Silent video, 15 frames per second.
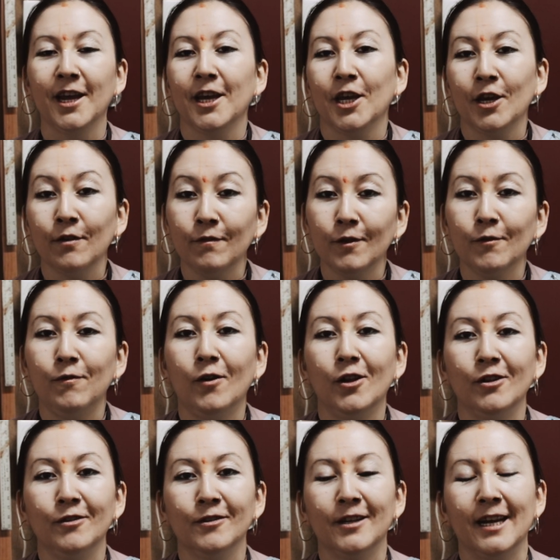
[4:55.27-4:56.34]
If you
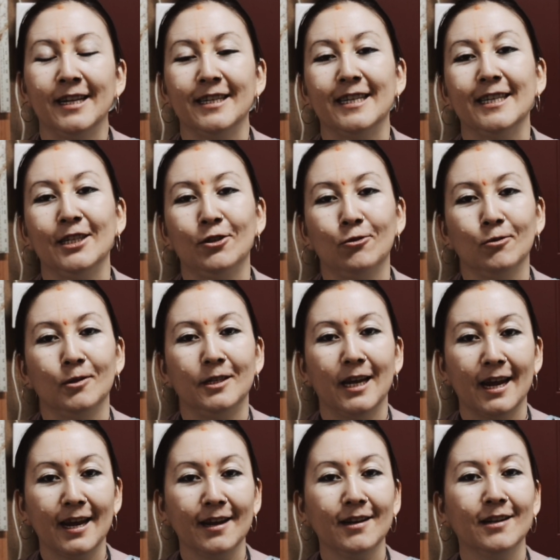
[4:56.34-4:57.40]
followed until
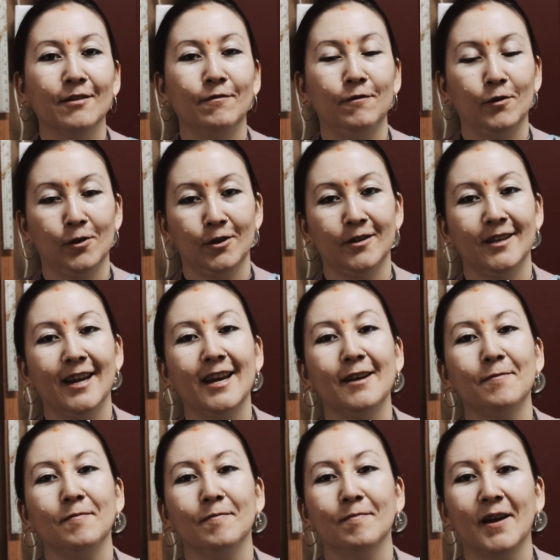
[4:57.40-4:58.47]
today, the fourth
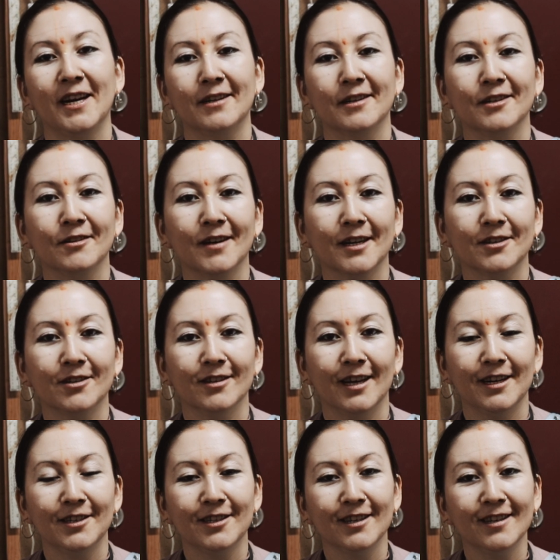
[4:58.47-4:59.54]
day, my
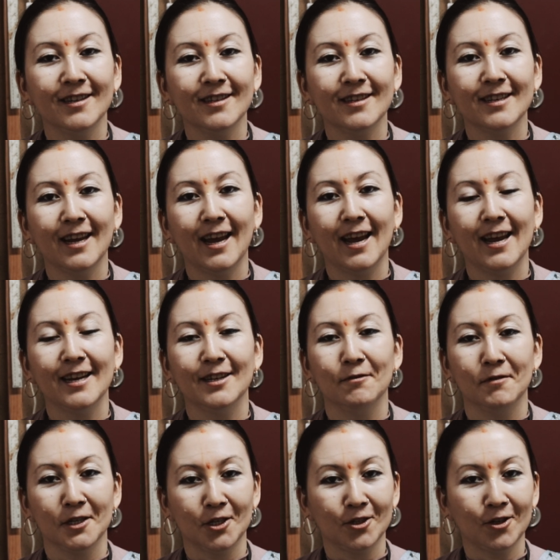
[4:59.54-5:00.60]
congratulations, and
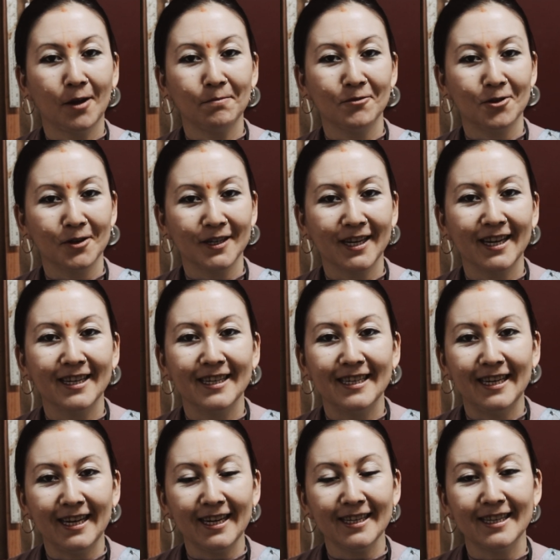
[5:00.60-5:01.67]
we stopped drinking
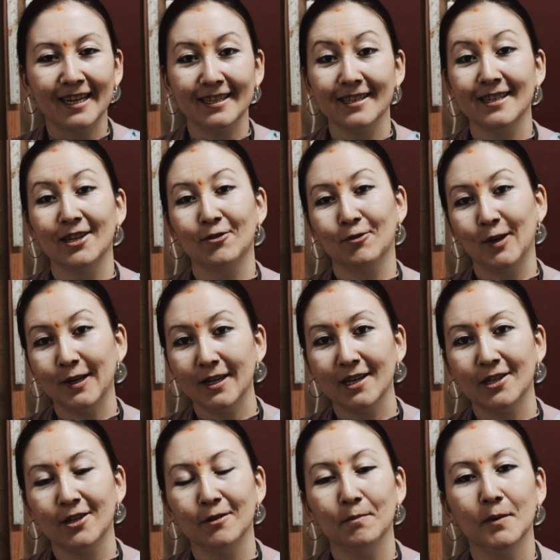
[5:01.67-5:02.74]
ghee. That's a great
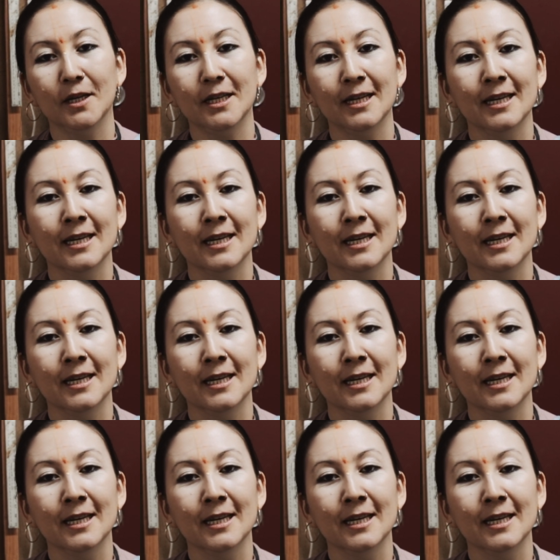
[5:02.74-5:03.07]
achievement.